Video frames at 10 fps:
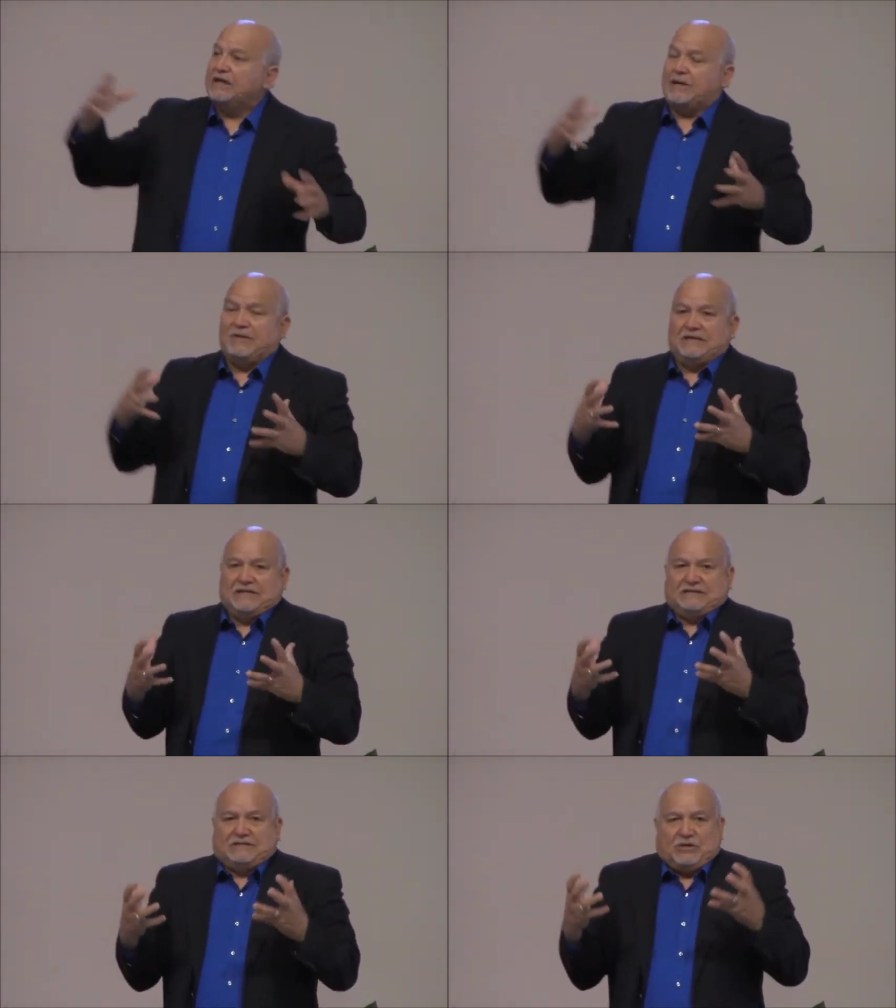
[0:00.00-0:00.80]
I mean,
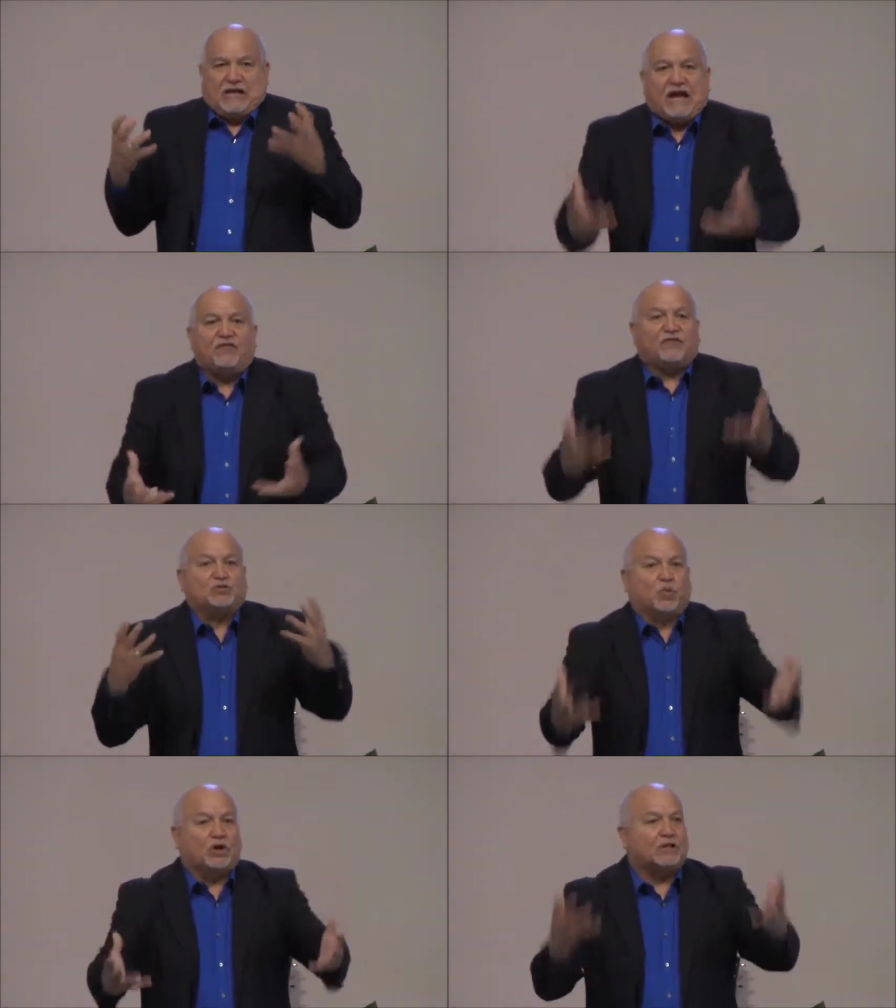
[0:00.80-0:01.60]
life is
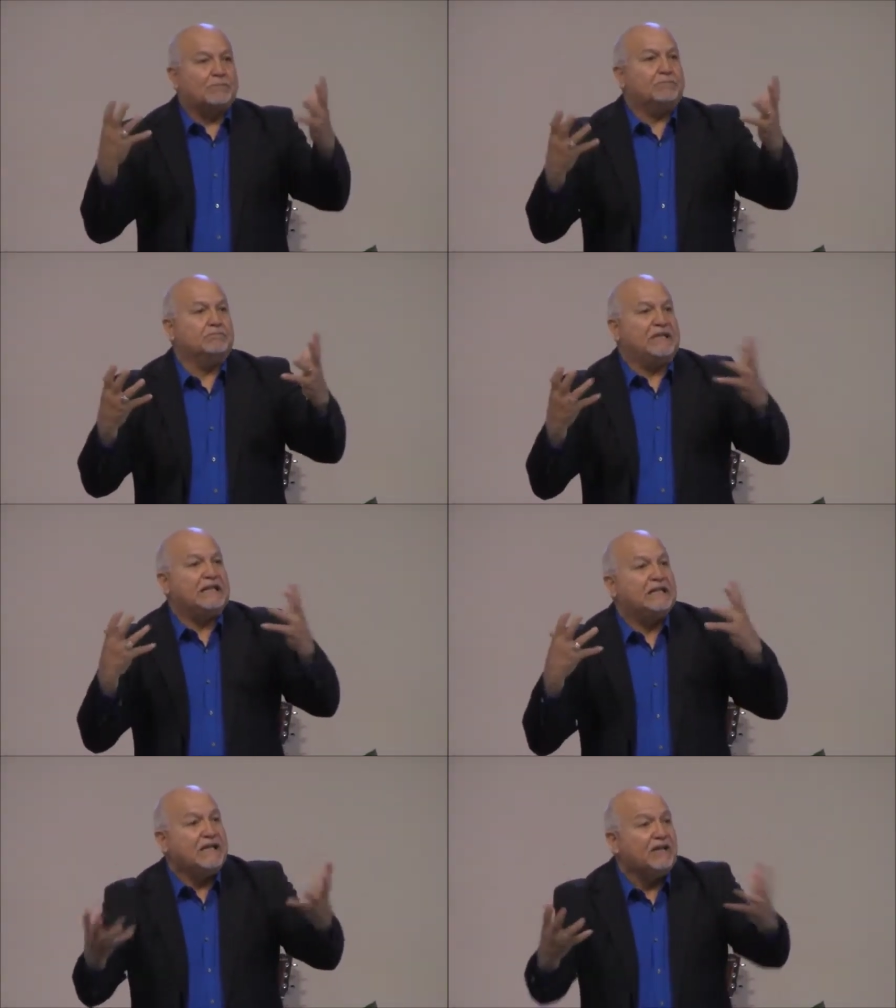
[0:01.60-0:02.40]
worth
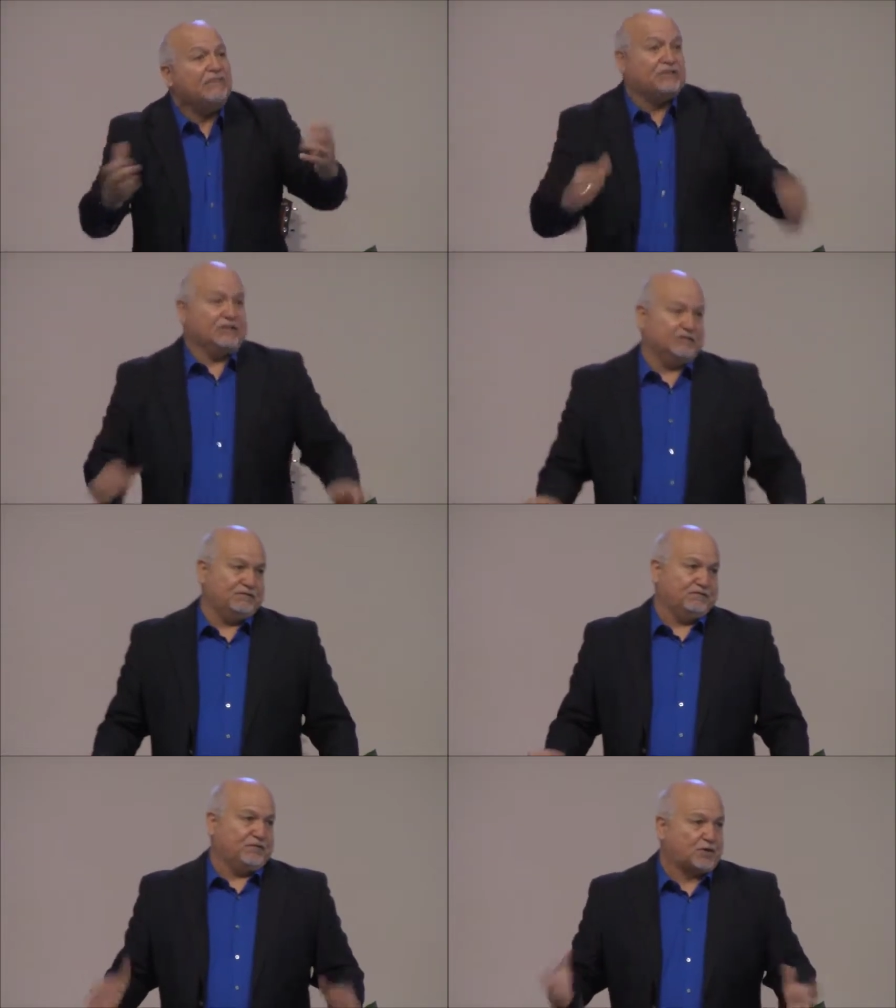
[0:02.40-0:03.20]
being lived
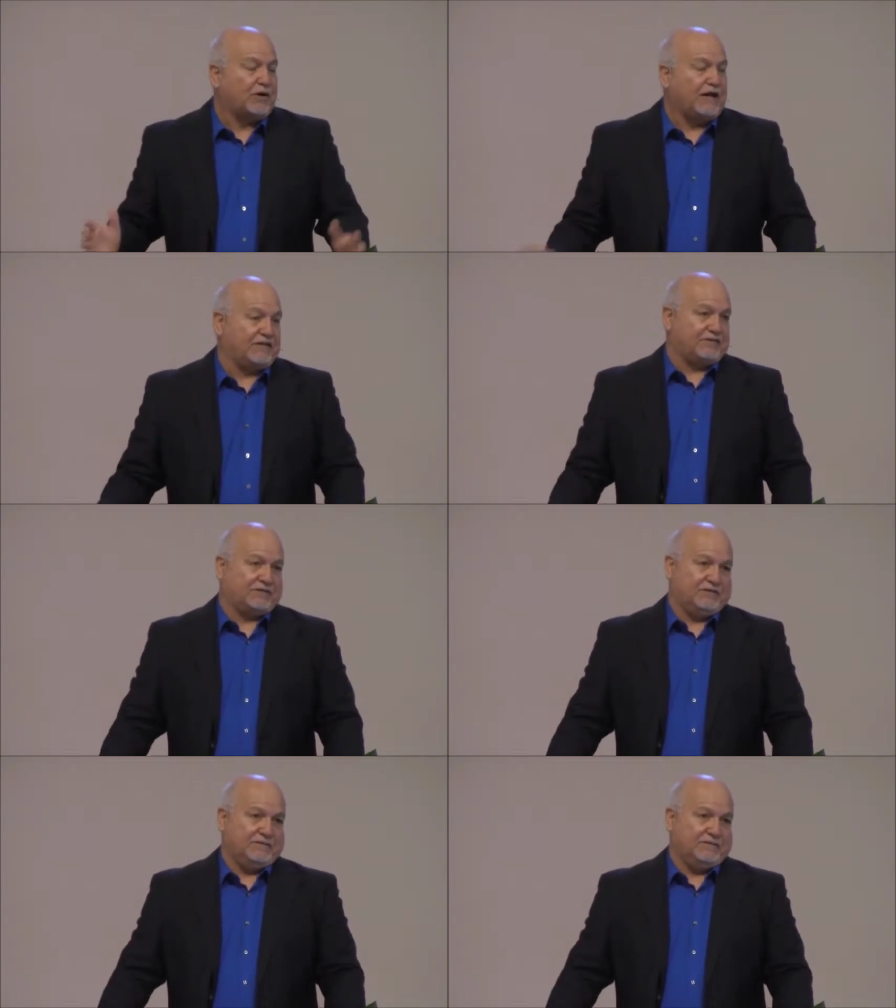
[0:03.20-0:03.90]
for Christ